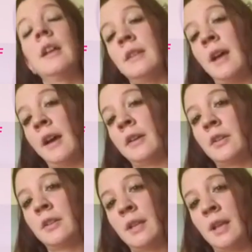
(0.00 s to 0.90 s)

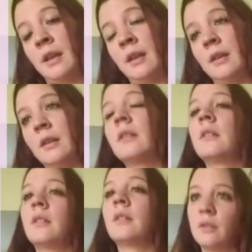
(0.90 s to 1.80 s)
Doctor said
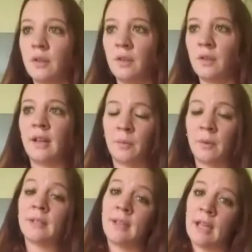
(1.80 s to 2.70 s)
that it
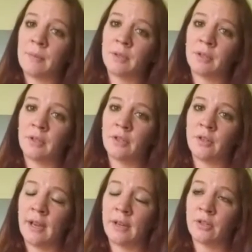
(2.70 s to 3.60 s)
was capsular
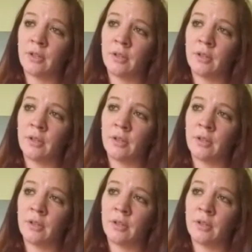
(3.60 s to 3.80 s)
contracture.